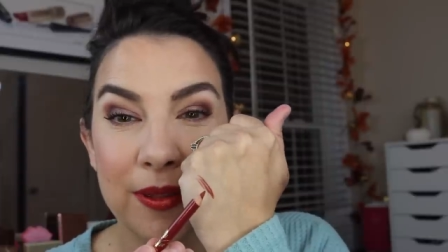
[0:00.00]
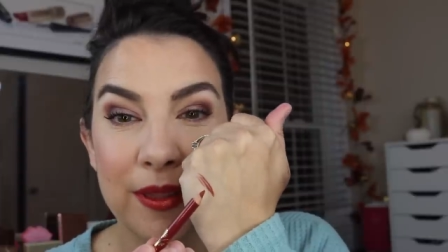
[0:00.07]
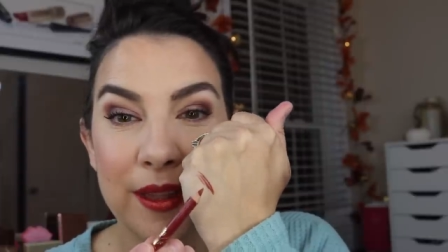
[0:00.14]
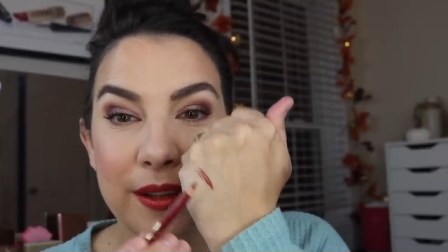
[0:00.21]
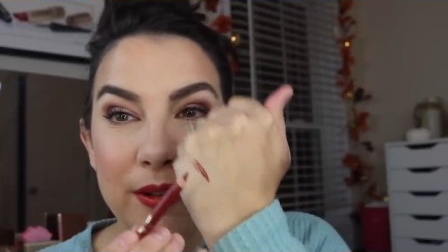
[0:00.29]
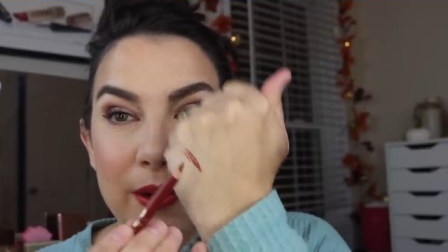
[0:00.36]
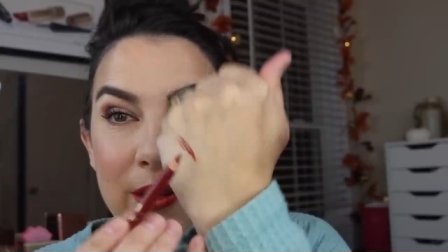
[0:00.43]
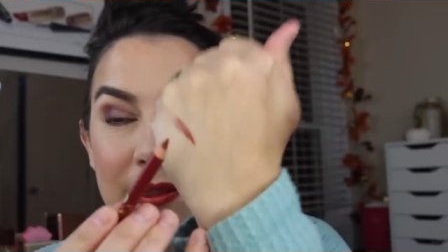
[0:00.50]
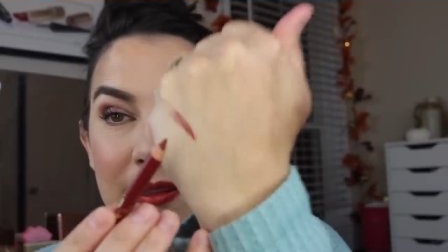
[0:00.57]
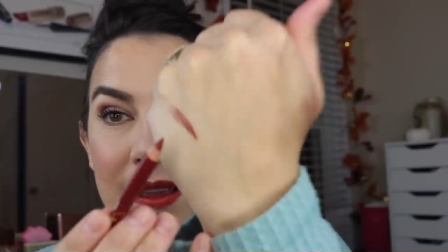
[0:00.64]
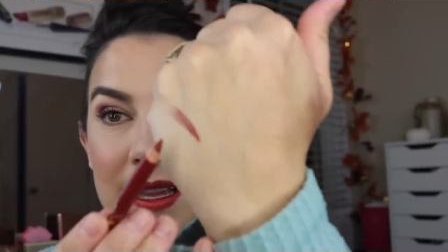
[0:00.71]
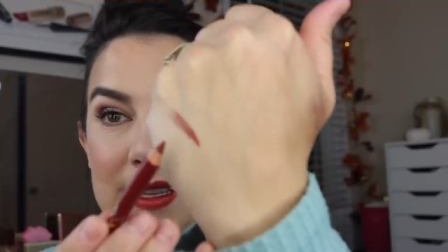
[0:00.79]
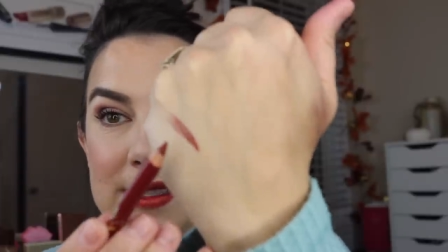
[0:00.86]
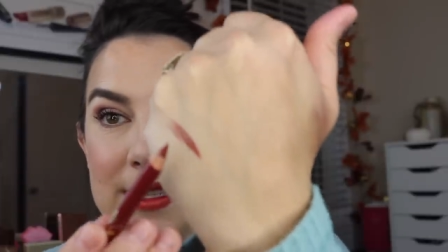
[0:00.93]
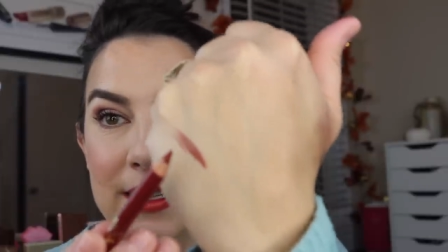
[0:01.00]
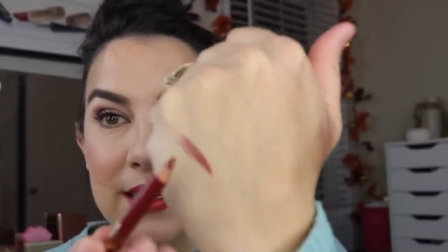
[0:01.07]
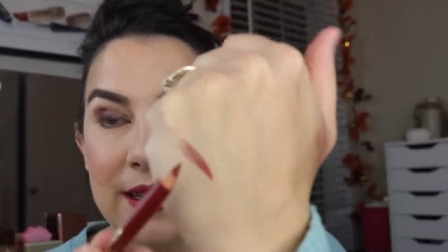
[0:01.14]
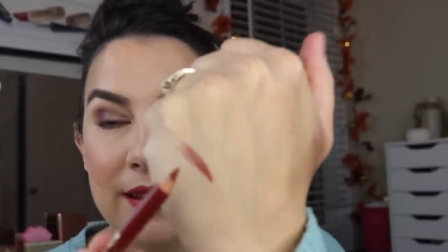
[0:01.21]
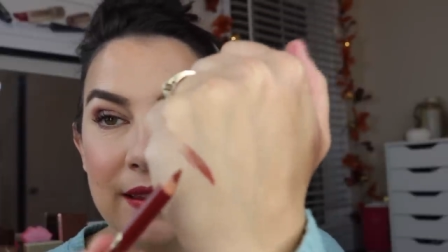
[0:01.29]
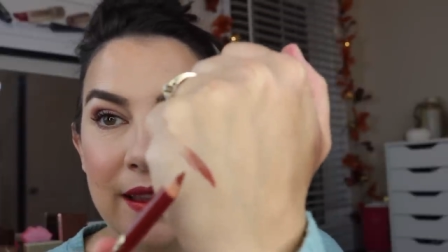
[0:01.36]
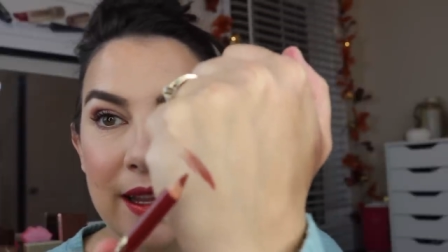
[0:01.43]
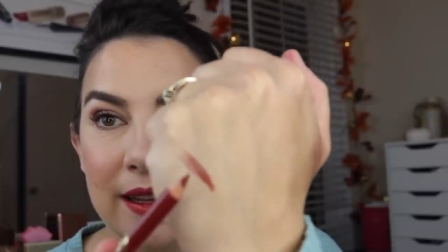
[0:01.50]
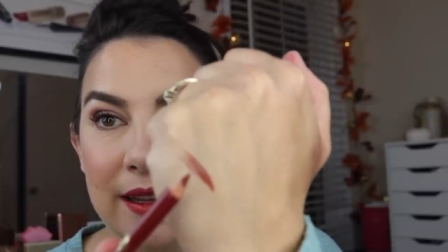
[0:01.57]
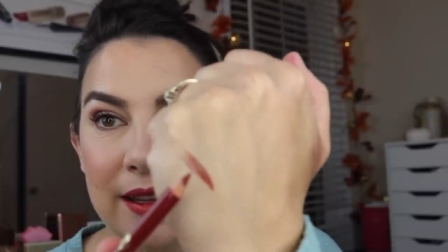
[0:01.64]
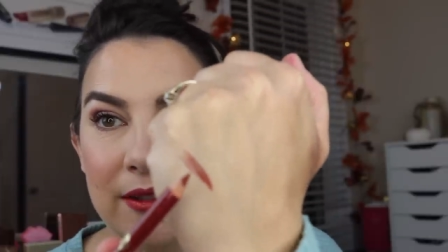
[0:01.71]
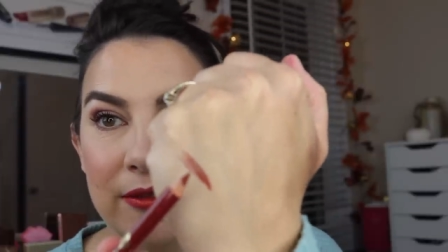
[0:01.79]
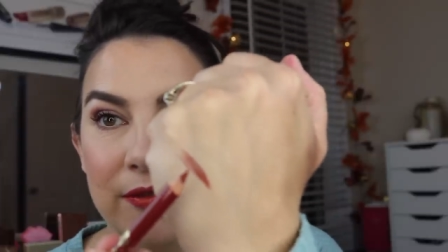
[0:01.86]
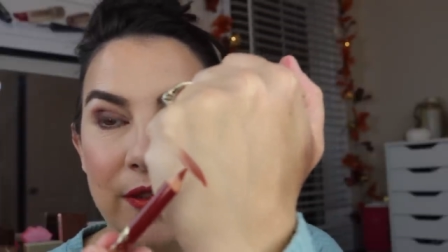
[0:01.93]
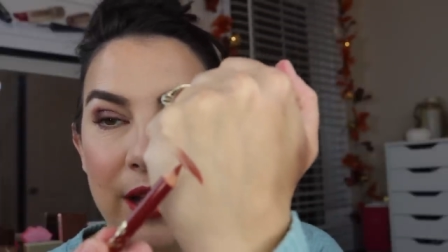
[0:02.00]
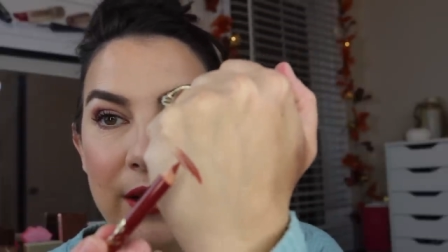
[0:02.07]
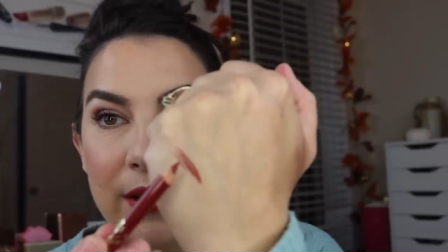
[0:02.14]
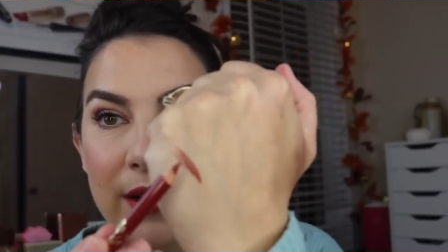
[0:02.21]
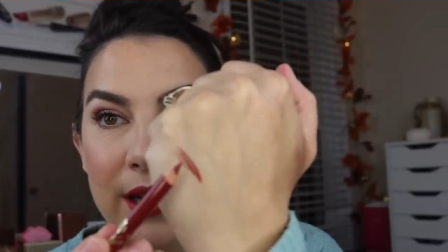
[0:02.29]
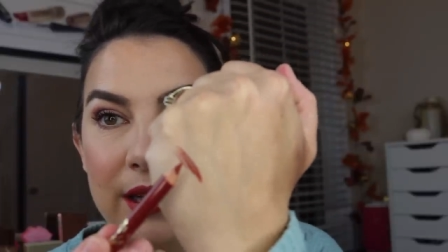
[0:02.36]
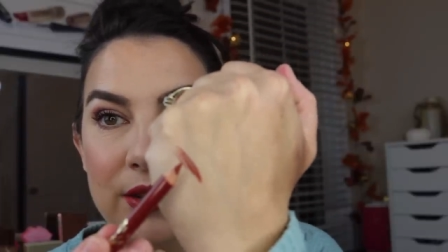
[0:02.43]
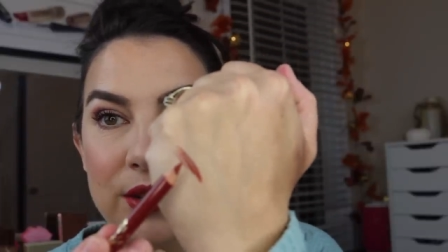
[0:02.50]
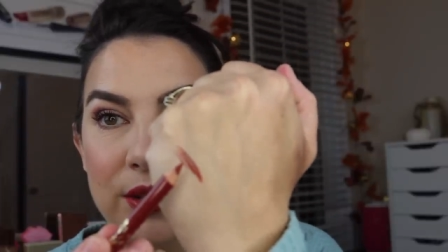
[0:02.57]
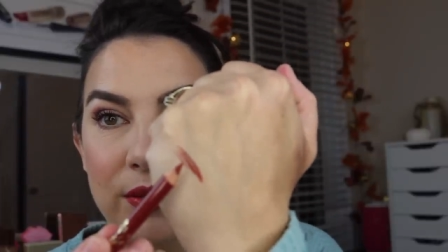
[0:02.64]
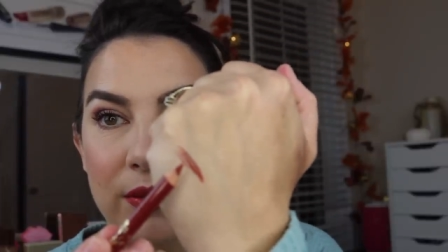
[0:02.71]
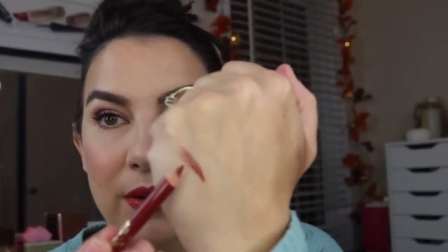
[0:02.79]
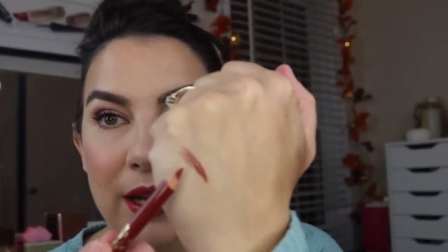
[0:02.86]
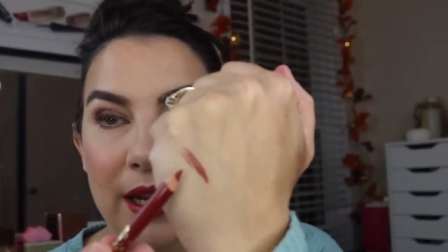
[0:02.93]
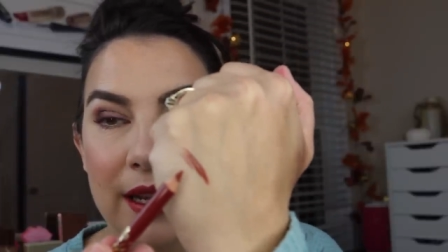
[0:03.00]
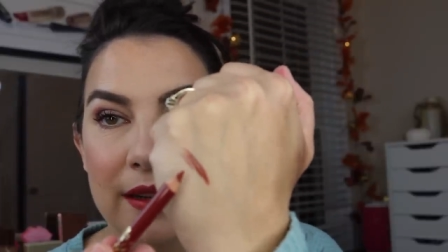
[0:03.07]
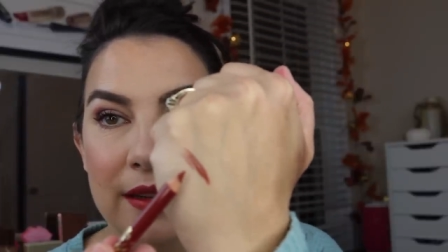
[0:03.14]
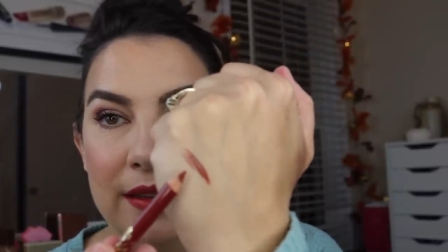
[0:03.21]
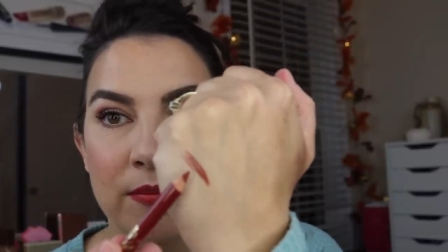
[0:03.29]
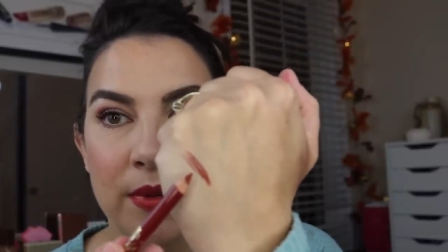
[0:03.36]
than your classic like fire engine red,